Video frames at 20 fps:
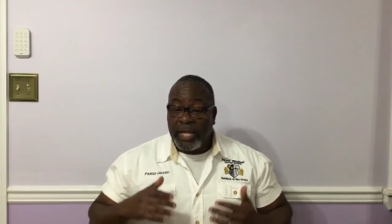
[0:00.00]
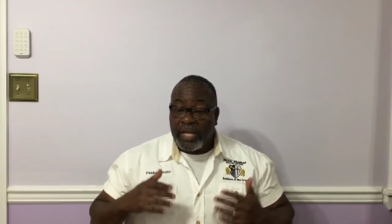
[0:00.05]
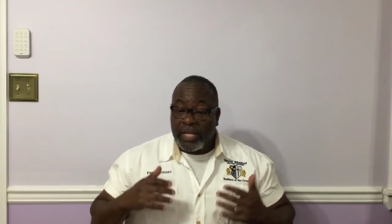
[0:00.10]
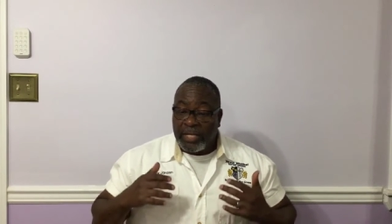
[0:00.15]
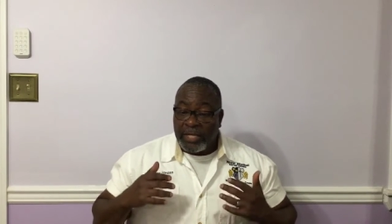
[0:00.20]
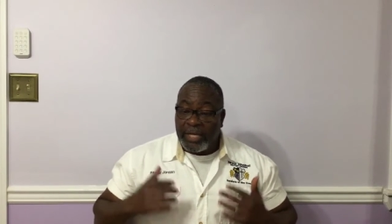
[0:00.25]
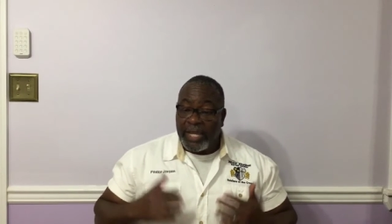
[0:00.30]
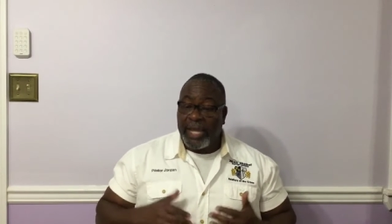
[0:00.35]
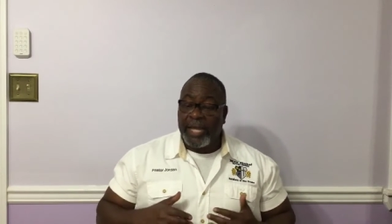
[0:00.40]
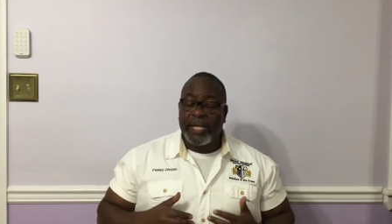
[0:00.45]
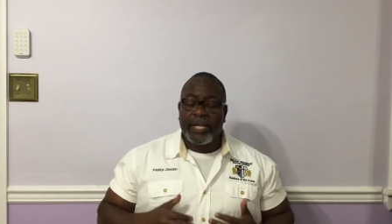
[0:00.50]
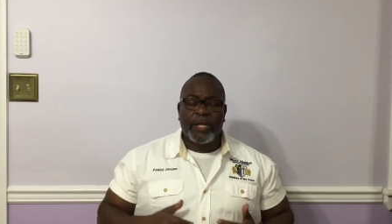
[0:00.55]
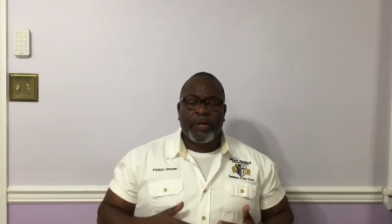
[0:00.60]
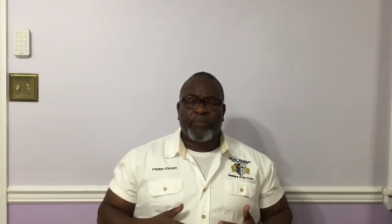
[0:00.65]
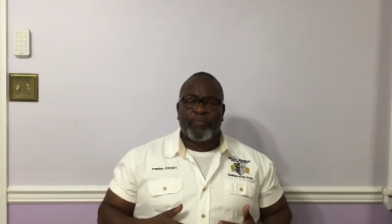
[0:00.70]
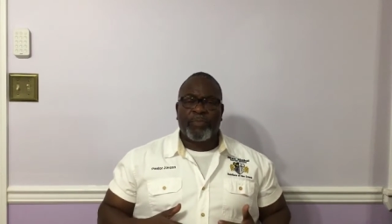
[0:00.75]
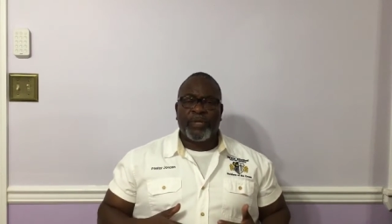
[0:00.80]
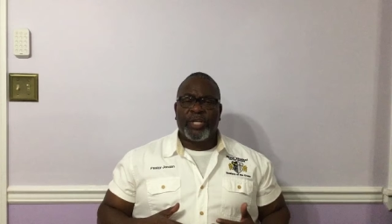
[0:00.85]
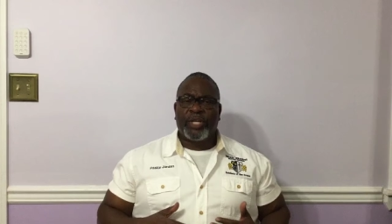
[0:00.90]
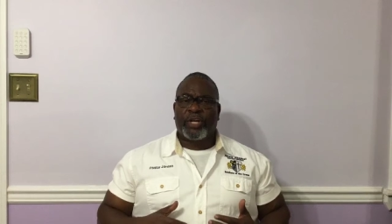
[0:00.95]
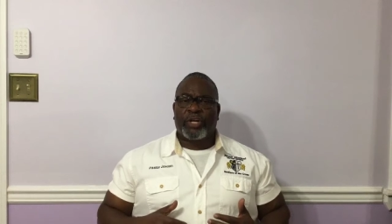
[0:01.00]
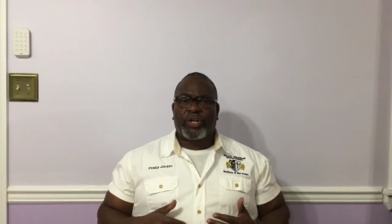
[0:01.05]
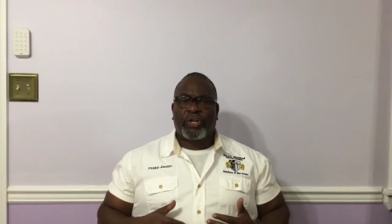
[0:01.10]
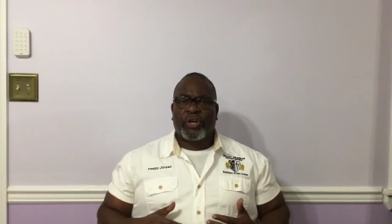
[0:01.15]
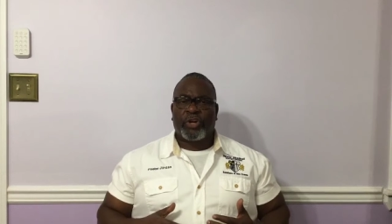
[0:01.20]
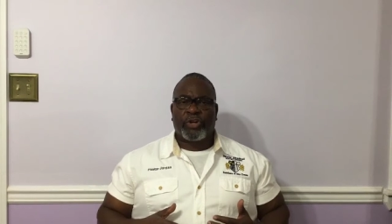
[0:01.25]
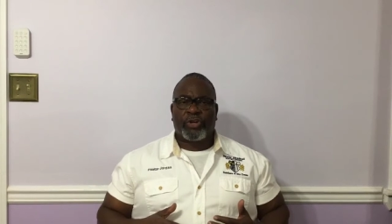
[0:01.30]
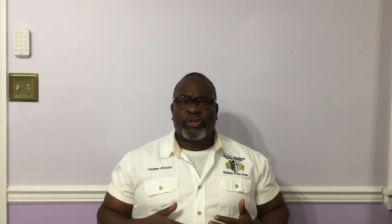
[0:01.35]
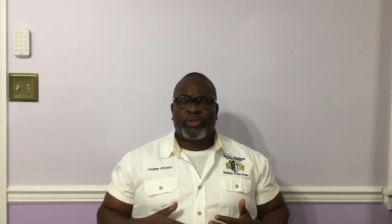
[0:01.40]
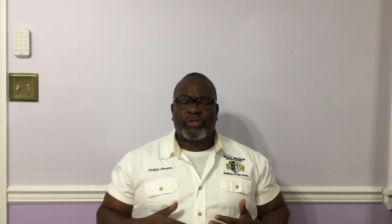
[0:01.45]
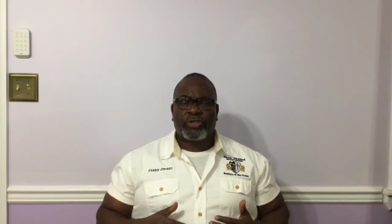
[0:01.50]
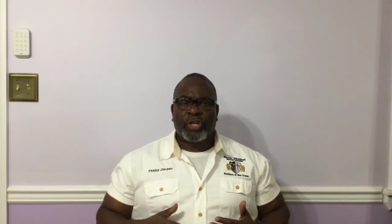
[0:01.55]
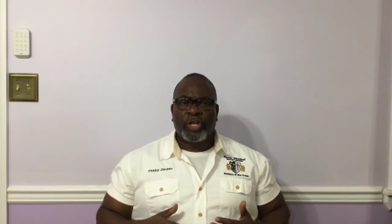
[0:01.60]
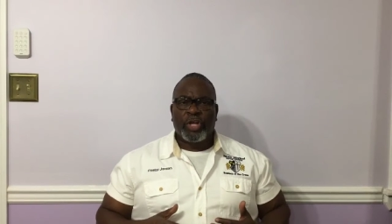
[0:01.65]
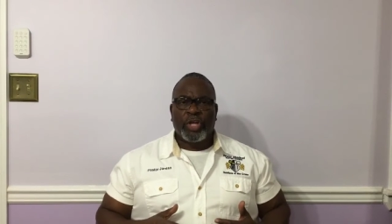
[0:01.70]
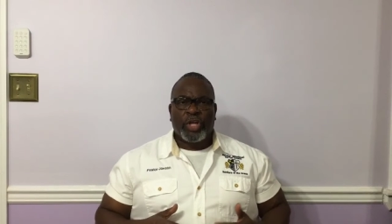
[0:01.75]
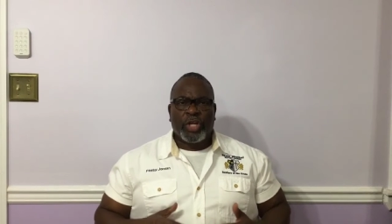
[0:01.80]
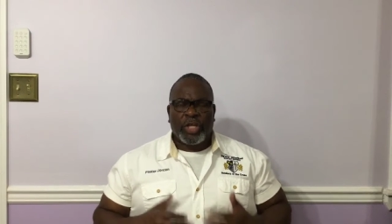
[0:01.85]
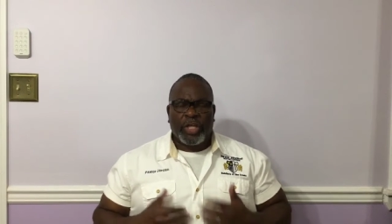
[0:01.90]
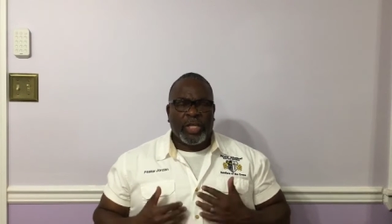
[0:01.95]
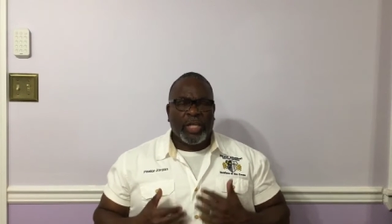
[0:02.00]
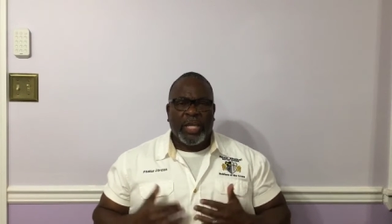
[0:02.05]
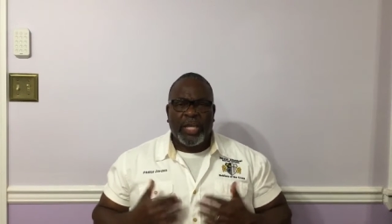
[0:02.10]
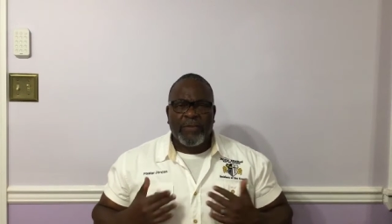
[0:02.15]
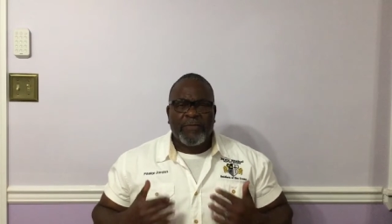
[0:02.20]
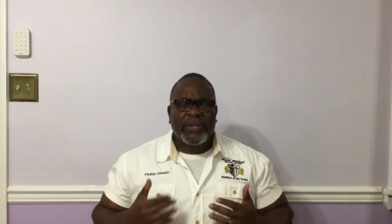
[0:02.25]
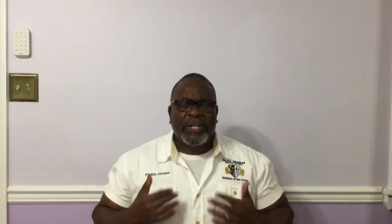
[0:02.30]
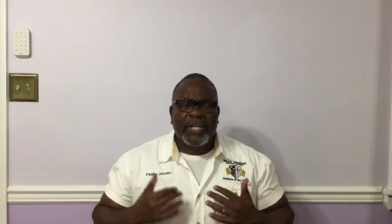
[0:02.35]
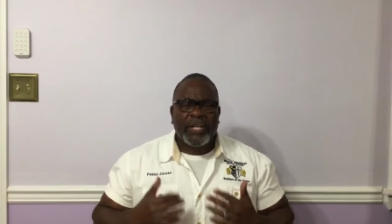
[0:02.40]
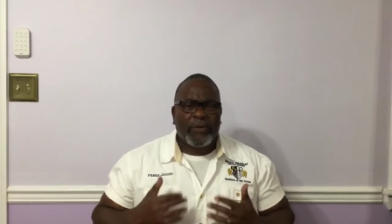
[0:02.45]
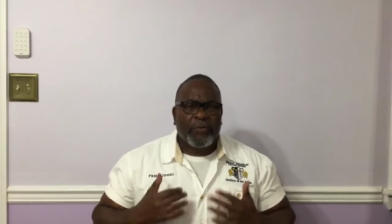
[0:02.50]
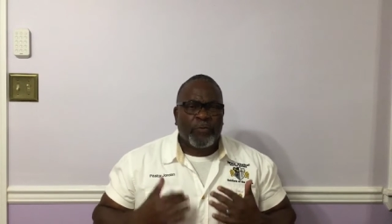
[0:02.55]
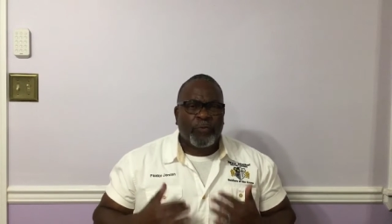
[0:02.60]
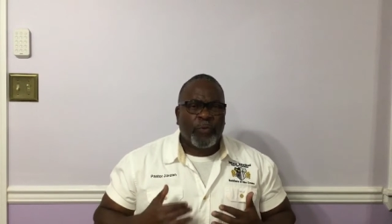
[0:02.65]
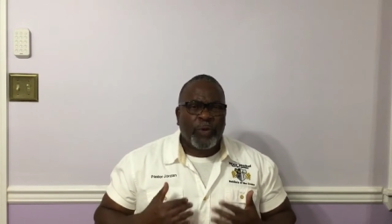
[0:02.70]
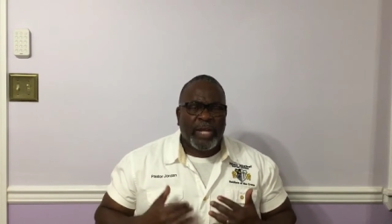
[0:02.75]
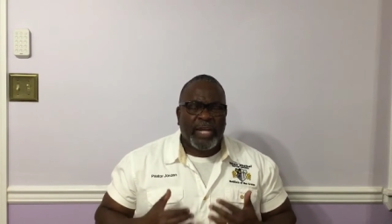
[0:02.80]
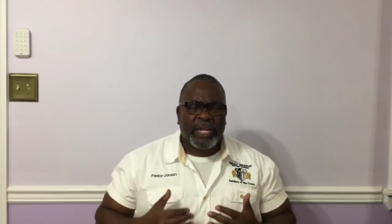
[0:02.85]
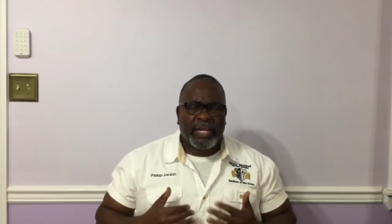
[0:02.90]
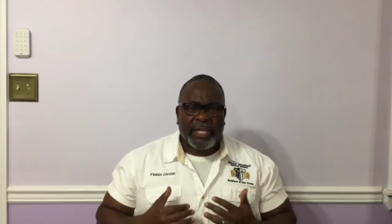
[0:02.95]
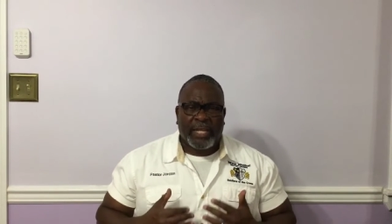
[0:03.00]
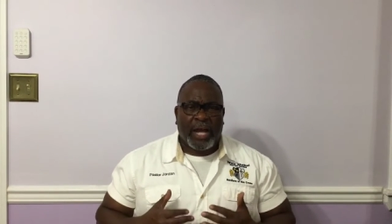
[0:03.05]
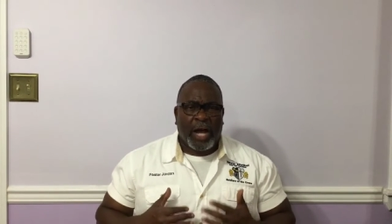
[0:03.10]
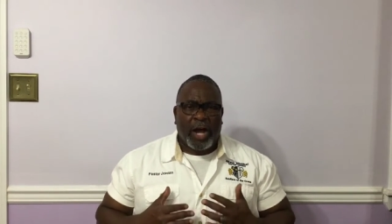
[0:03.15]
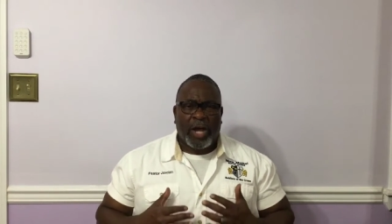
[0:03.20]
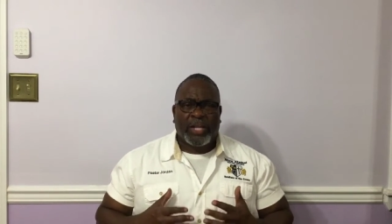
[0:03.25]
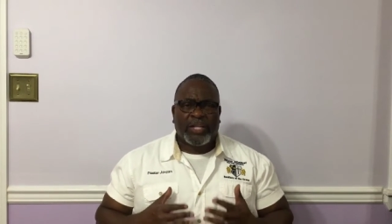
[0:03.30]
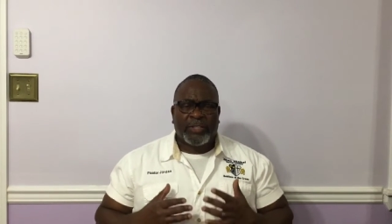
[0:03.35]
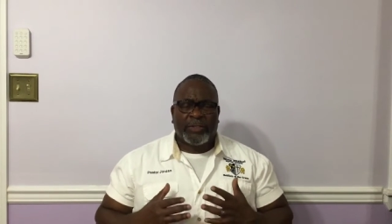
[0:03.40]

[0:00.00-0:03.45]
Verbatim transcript: let him be accursed even if we, uh,